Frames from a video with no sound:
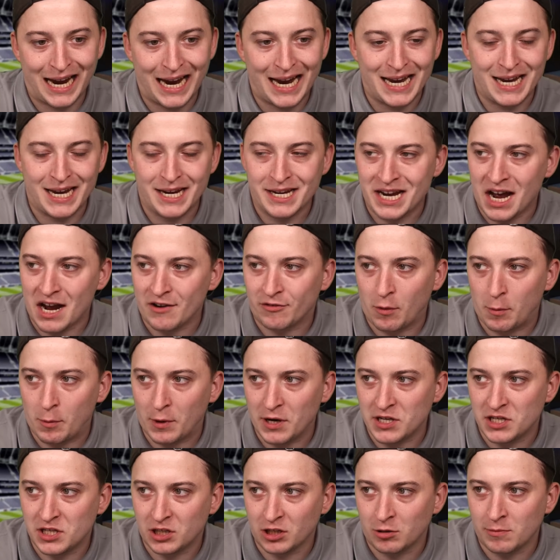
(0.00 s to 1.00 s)
Now,
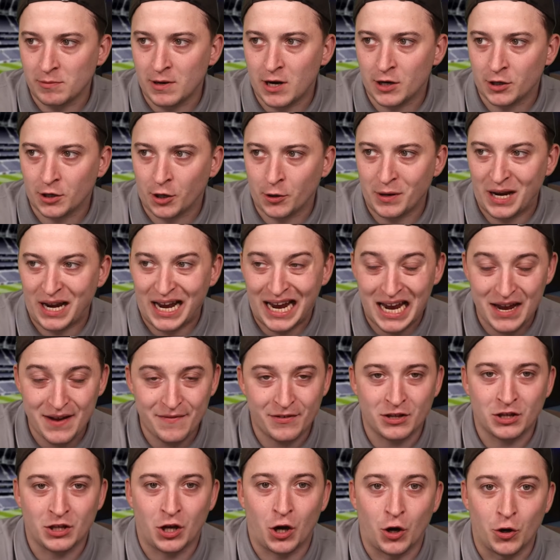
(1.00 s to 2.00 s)
Fabrizio Romano,
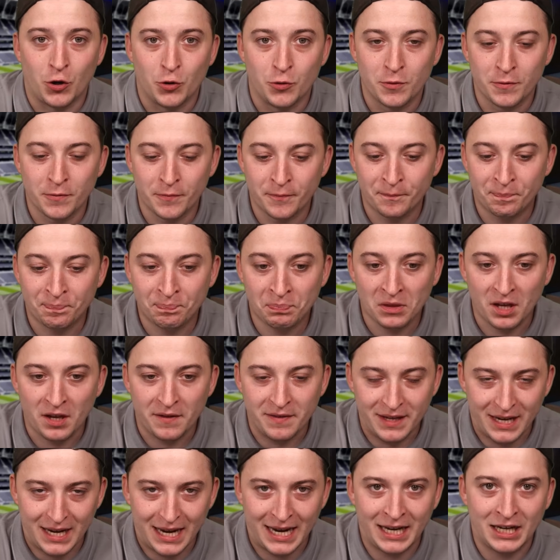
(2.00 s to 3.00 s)
even though
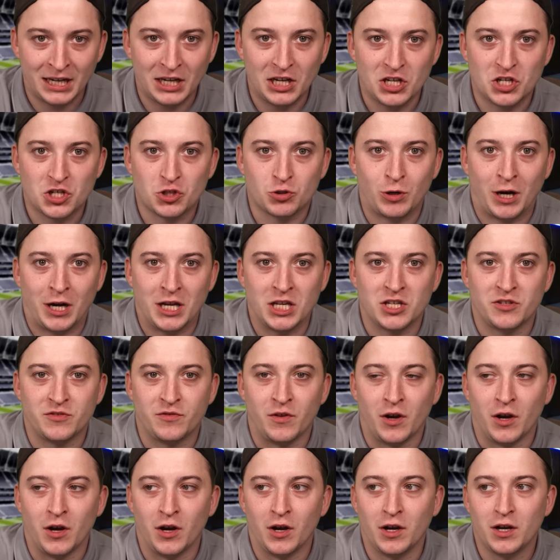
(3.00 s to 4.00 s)
the English
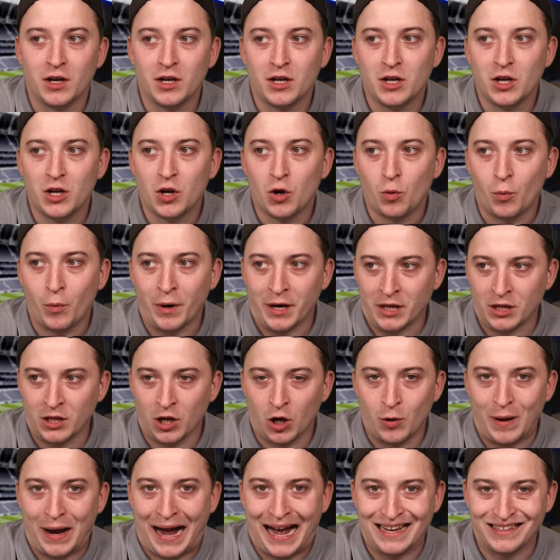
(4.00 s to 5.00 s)
transfer
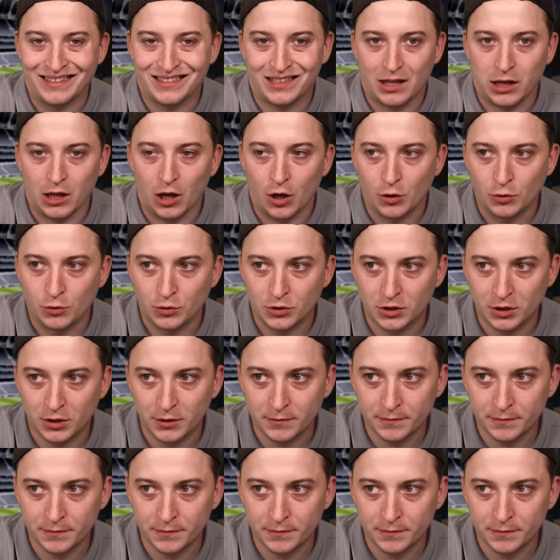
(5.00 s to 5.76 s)
window has closed,